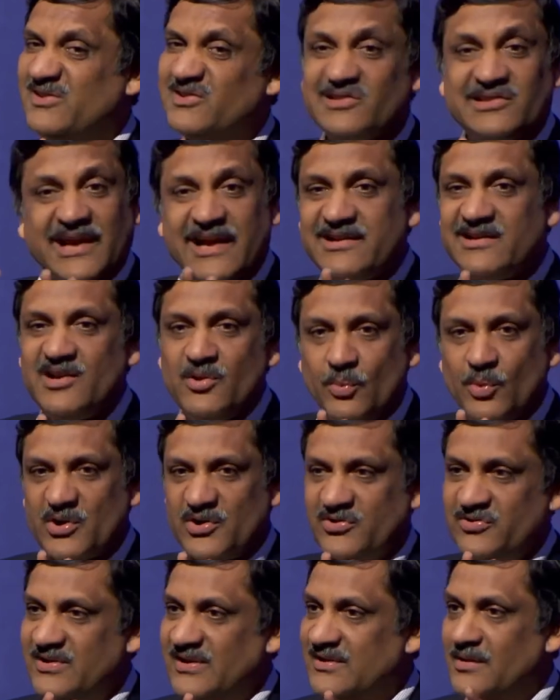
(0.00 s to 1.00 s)
slightly
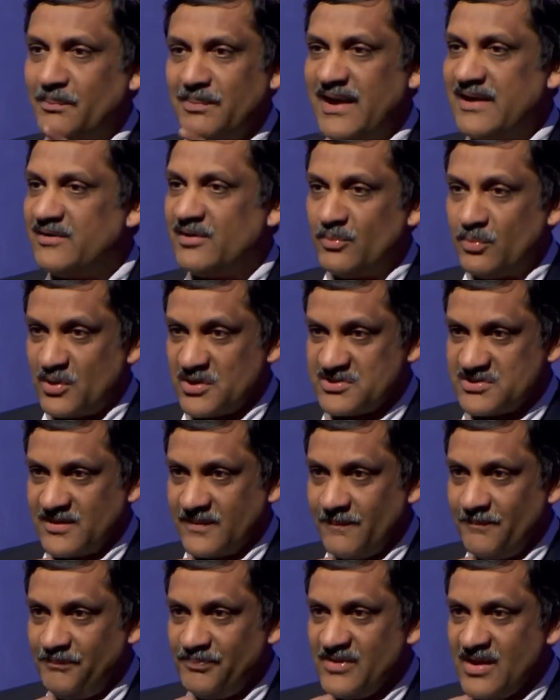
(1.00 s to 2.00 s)
worse than the blended version,
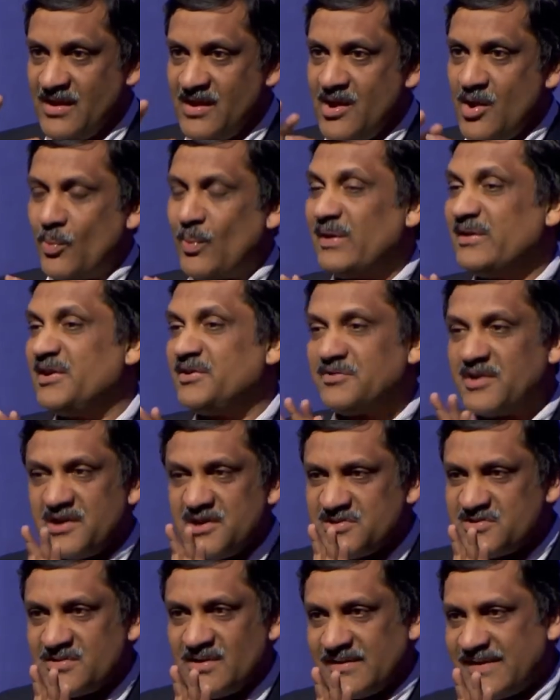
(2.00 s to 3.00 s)
while the
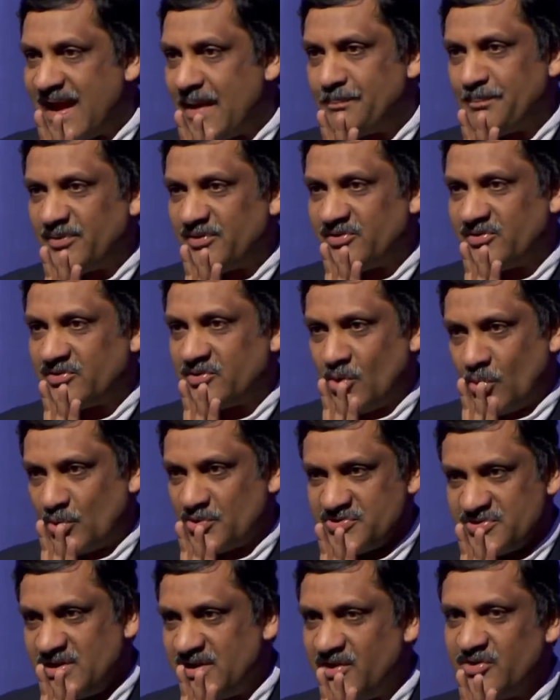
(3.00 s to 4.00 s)
traditional campus
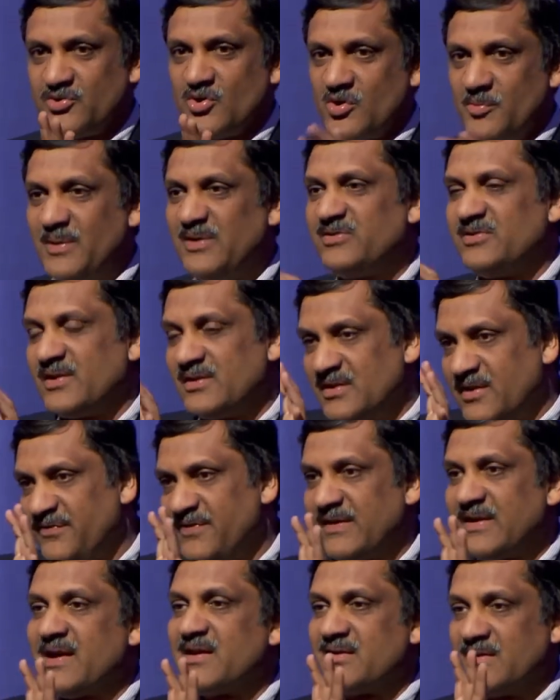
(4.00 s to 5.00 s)
course is going to be
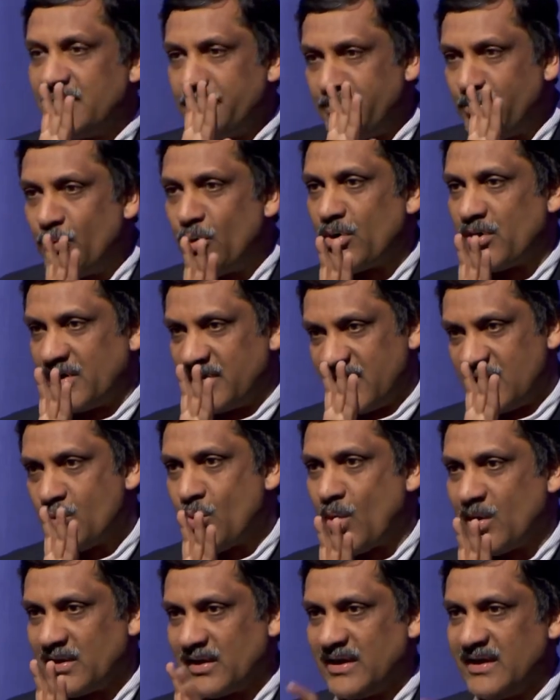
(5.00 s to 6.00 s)
significantly poorer in
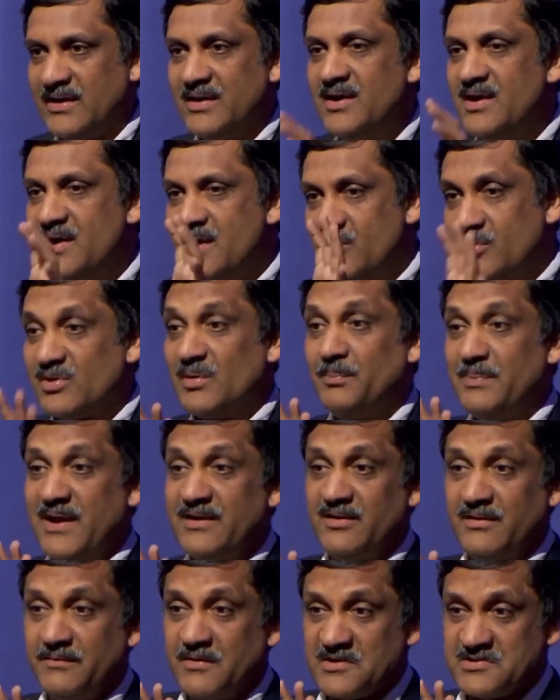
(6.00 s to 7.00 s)
quality to the
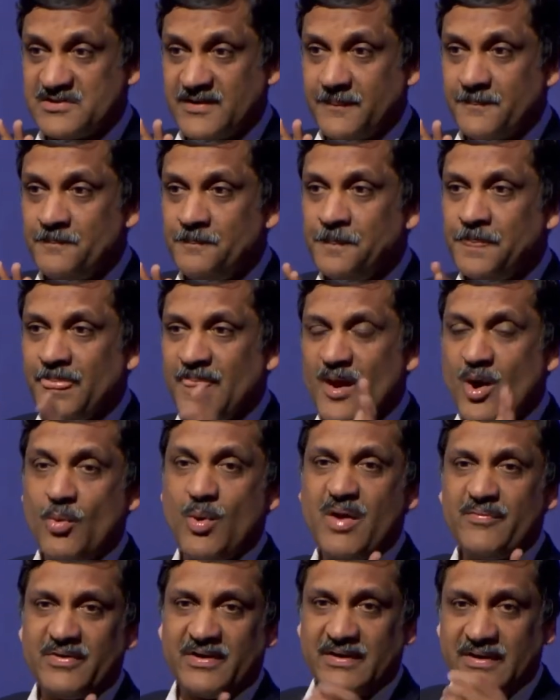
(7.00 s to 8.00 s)
blended version.
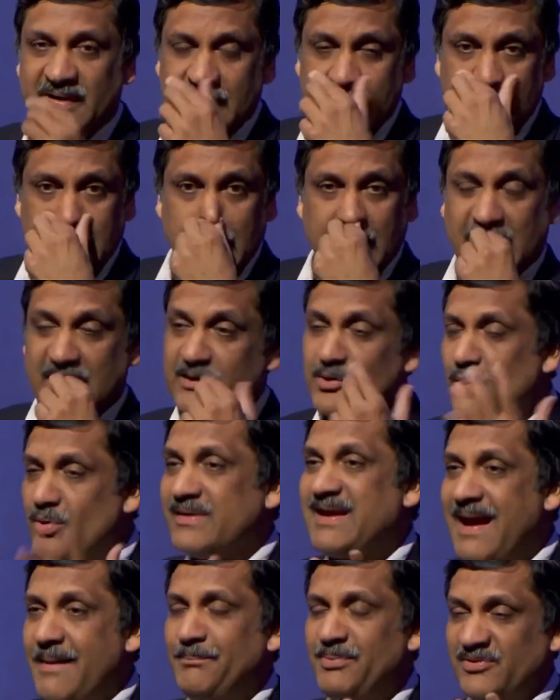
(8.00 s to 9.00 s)
However, no
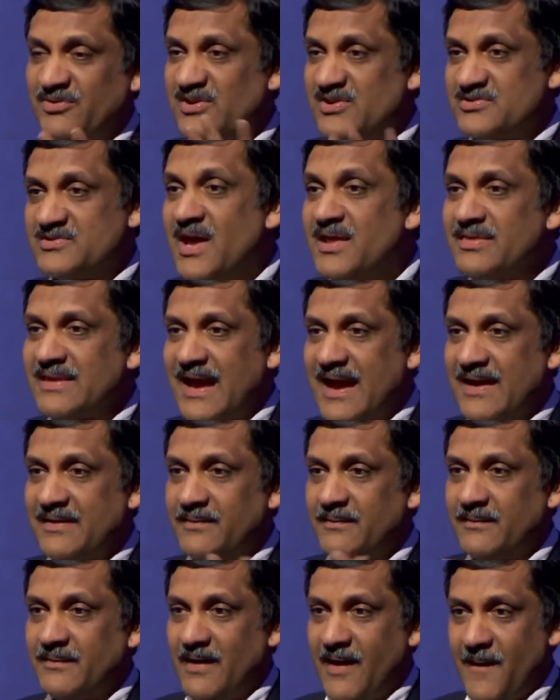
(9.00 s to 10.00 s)
campus has done
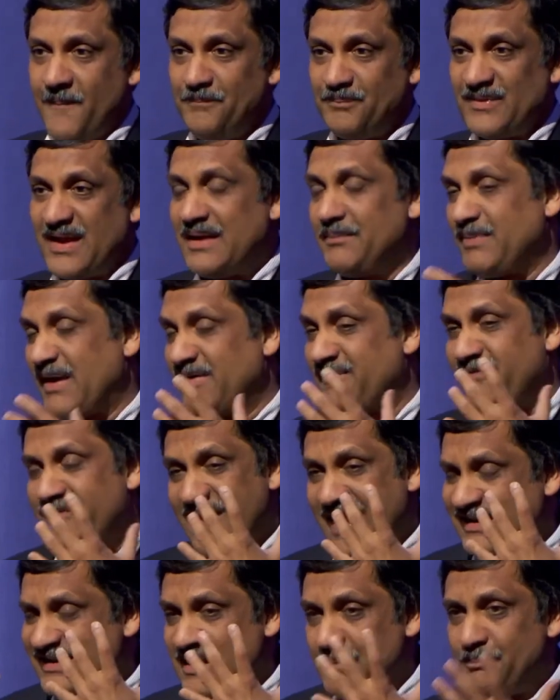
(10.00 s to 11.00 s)
that. And
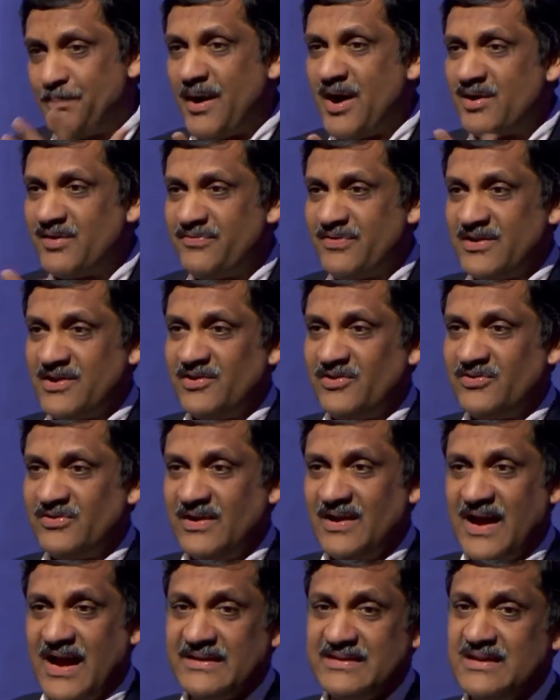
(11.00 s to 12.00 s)
frankly, part of it is,
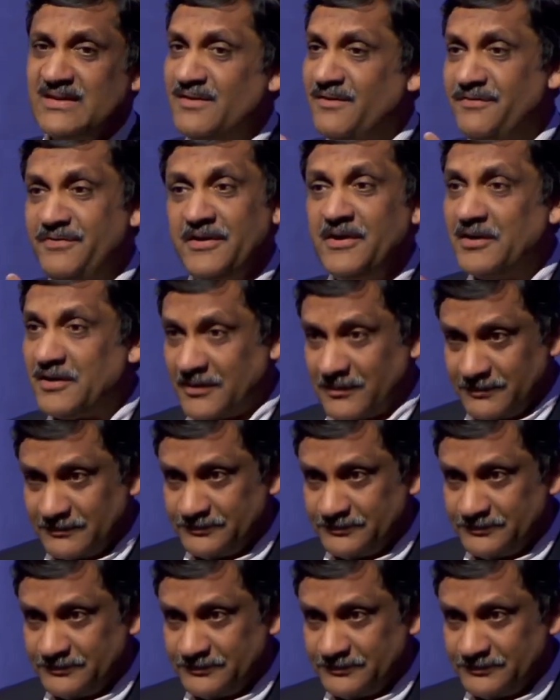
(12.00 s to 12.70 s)
I think, a fear.